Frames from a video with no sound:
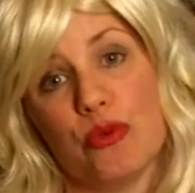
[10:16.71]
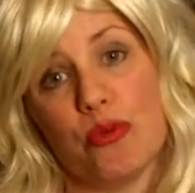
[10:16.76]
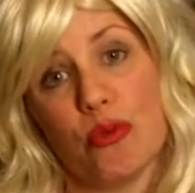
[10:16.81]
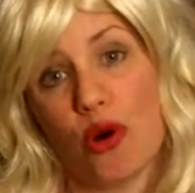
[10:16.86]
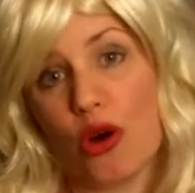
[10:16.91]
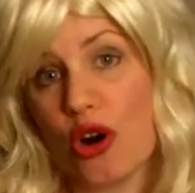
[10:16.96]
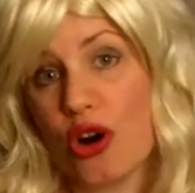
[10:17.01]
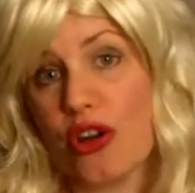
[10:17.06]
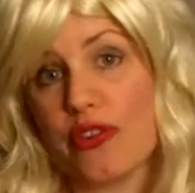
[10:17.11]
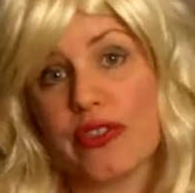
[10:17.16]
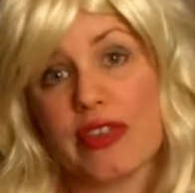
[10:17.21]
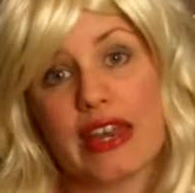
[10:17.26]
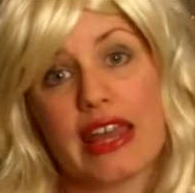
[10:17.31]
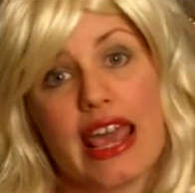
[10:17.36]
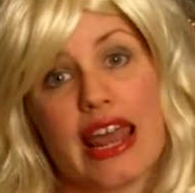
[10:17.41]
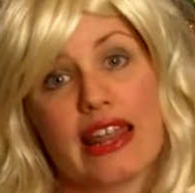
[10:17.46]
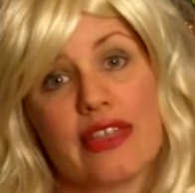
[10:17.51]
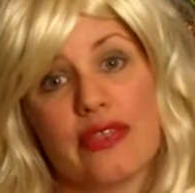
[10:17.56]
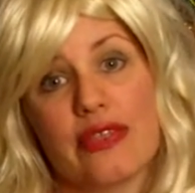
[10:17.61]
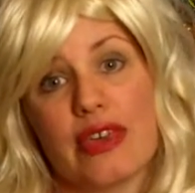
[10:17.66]
More than
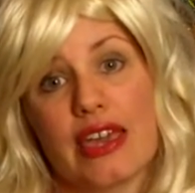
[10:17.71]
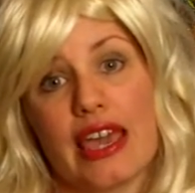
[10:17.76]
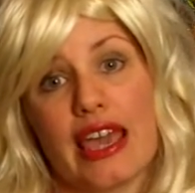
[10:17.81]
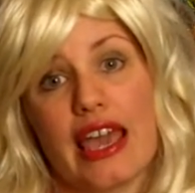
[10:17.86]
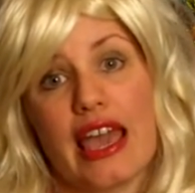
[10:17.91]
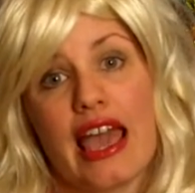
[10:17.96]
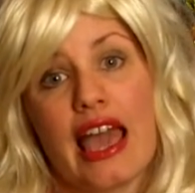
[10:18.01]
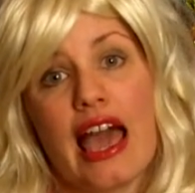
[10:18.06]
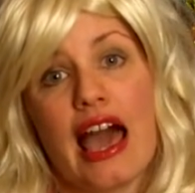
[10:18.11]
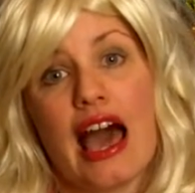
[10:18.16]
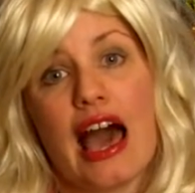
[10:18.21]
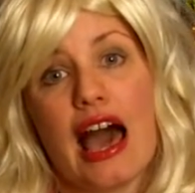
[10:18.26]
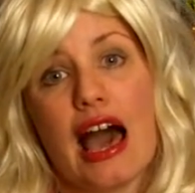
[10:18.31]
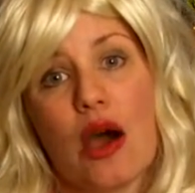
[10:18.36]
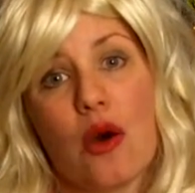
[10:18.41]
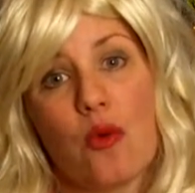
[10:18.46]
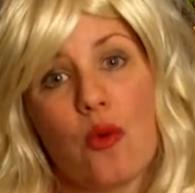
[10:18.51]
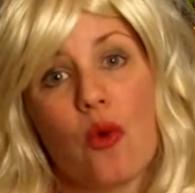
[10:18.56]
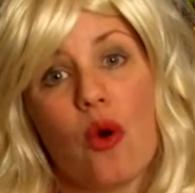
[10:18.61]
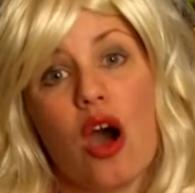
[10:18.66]
anything,
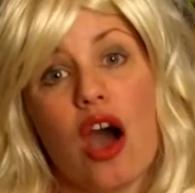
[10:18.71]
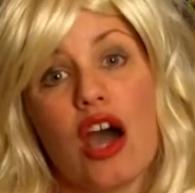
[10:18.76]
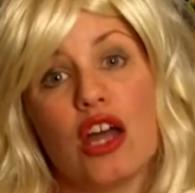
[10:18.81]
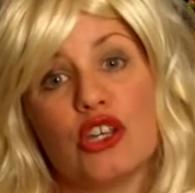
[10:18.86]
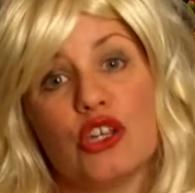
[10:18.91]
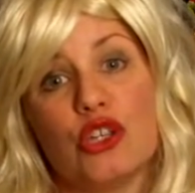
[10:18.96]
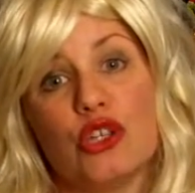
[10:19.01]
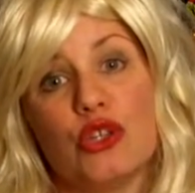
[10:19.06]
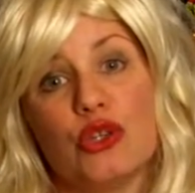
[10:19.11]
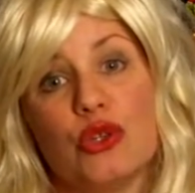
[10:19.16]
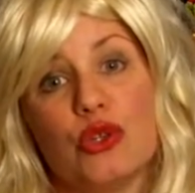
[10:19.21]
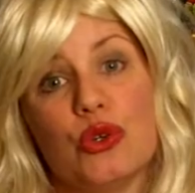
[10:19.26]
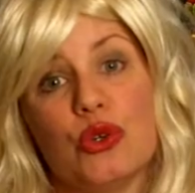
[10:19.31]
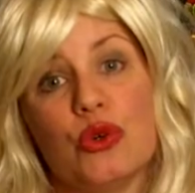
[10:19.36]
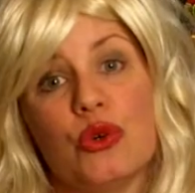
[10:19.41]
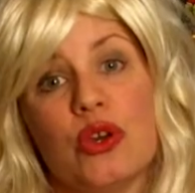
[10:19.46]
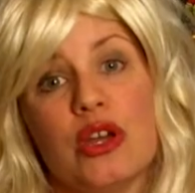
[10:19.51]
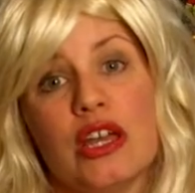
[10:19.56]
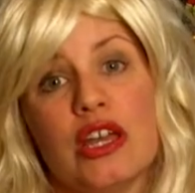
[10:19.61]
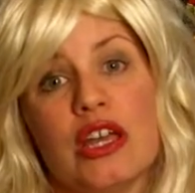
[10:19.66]
I want
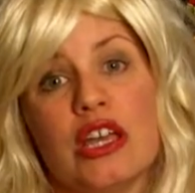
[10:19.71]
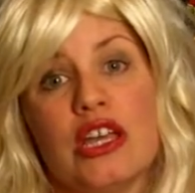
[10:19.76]
you